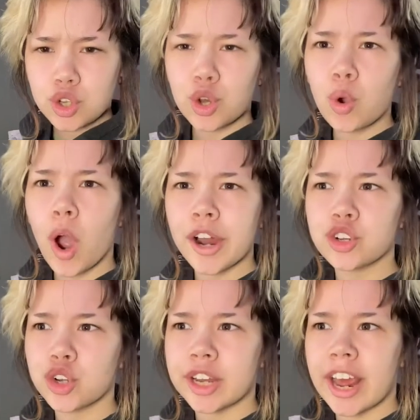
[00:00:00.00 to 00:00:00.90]
two
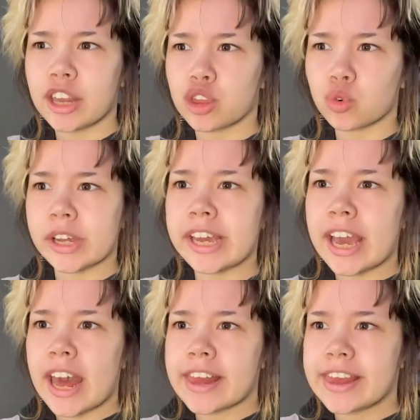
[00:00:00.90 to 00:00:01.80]
hundred
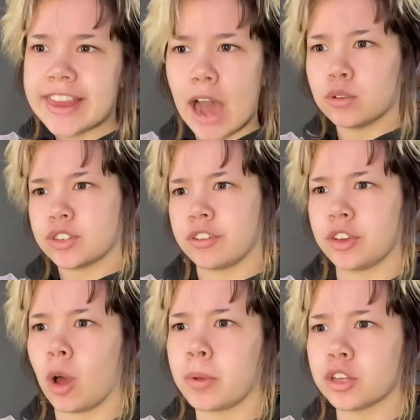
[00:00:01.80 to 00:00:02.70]
three thousand of
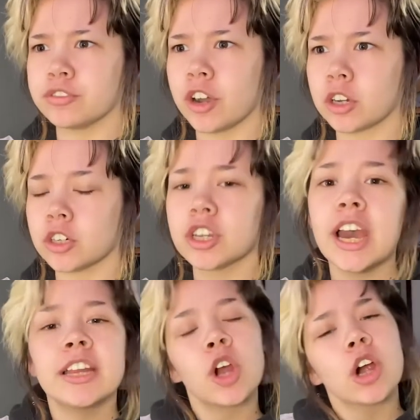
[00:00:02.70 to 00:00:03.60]
y'all motherfuckers.
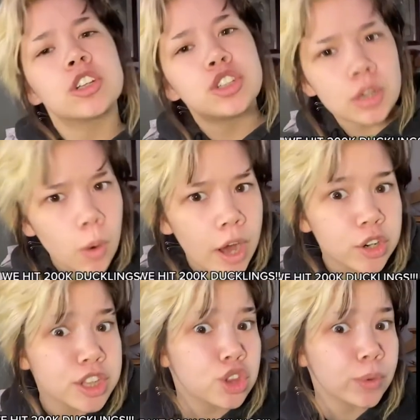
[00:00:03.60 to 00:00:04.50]
There are two
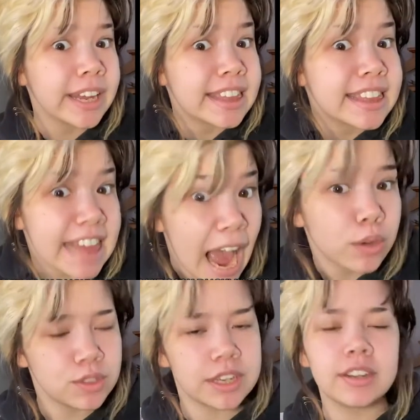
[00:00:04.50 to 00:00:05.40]
hundred three
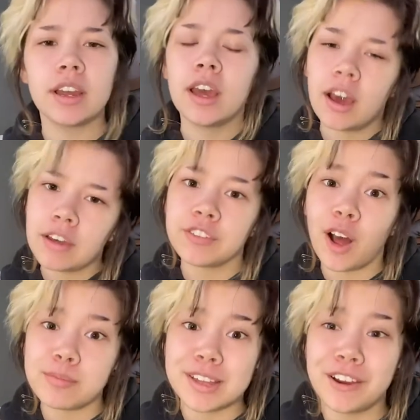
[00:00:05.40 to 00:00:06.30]
thousand of
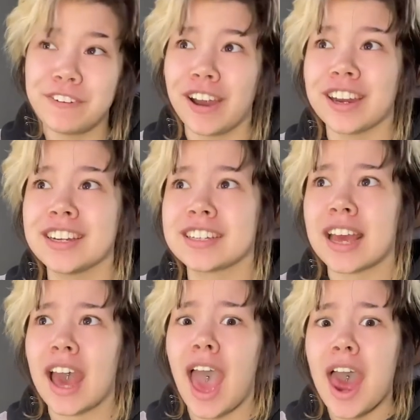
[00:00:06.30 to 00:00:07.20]
y'all motherfuckers.
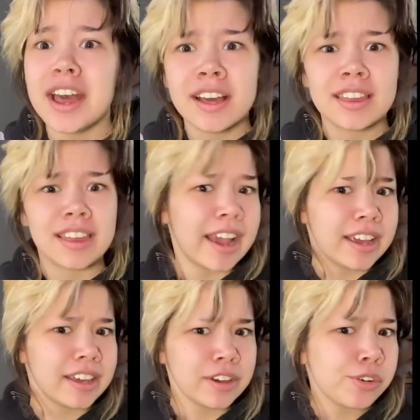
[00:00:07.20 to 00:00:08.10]

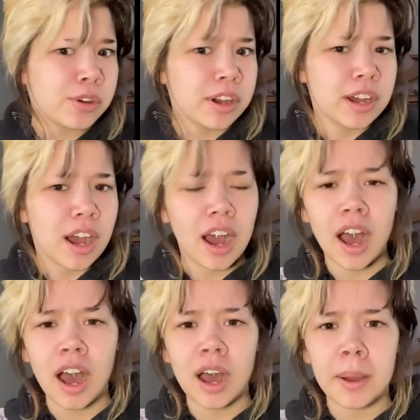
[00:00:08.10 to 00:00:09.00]
Thank you.
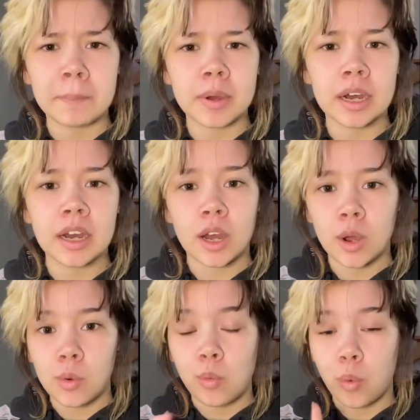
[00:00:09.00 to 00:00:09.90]
Um,
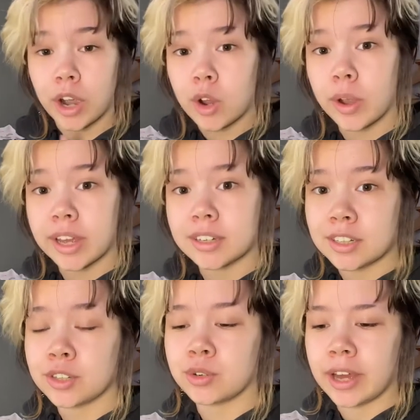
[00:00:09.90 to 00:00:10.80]
we're going to
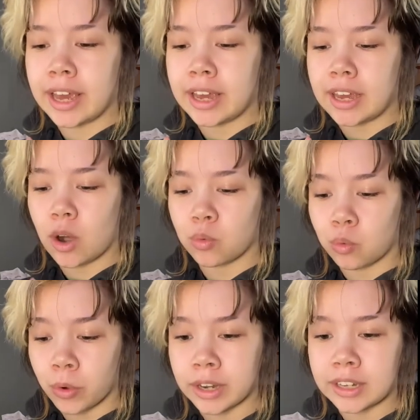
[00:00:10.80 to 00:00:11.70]
do a
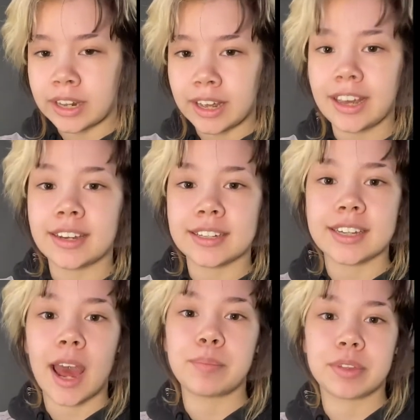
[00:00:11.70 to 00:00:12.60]
really
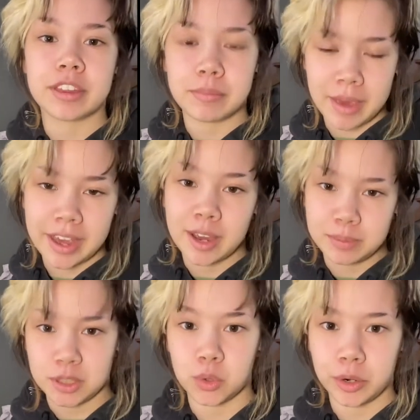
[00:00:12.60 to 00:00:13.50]
in-depth makeup
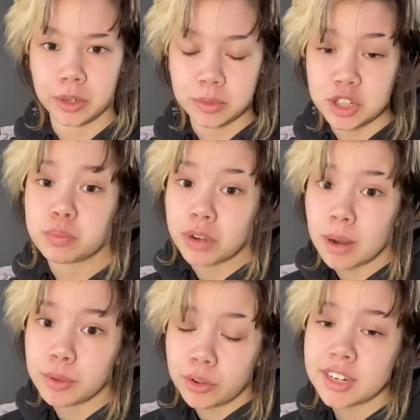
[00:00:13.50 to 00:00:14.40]
tutorial, which is
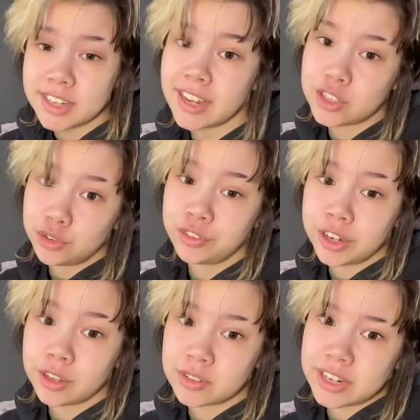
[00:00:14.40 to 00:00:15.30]
probably going to take two
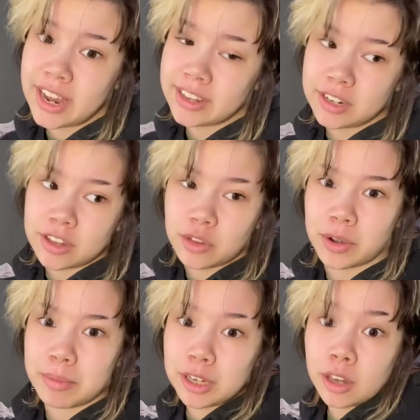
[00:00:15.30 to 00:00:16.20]
videos, and they're the three
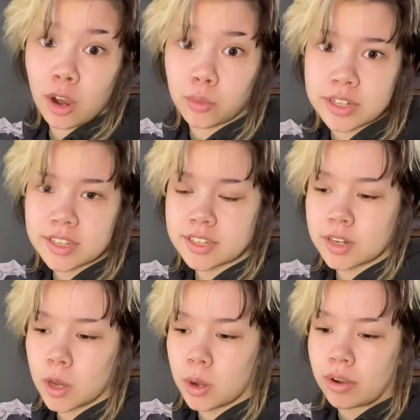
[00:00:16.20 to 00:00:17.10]
minute long ones,
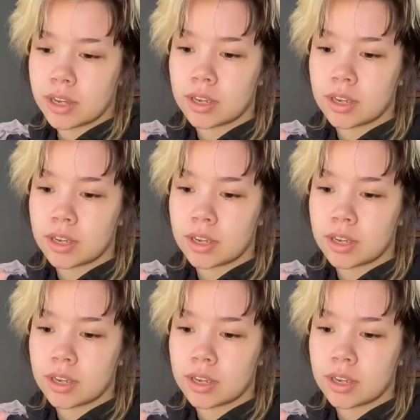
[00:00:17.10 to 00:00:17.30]
so